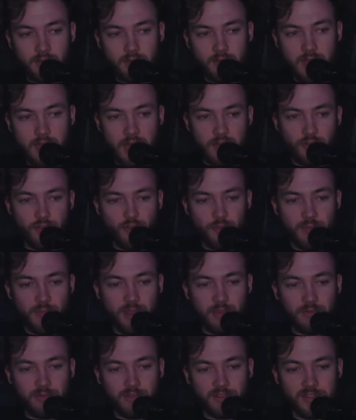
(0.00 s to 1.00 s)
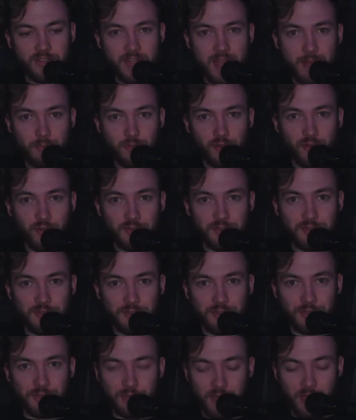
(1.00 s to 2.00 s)
Andrew about the Sam Johnson
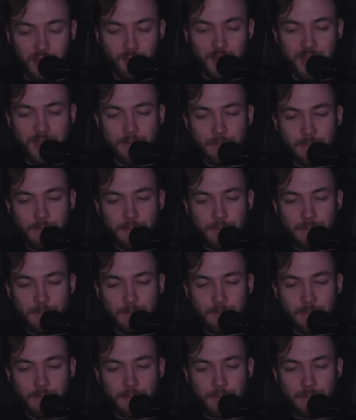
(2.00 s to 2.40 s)
Tsunami.